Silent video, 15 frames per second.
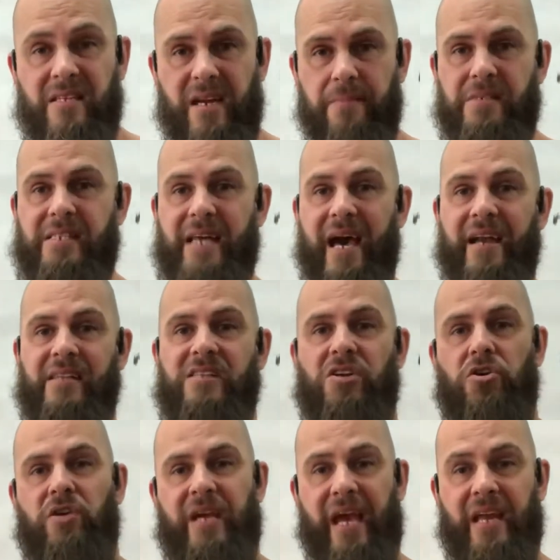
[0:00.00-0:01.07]
and I'm starting to
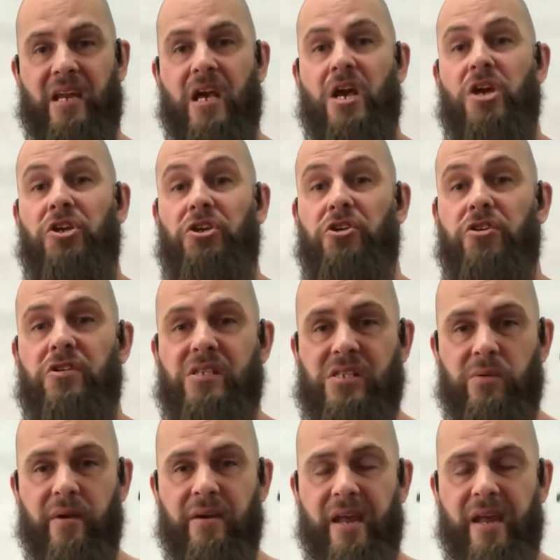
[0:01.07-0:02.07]
get used to it.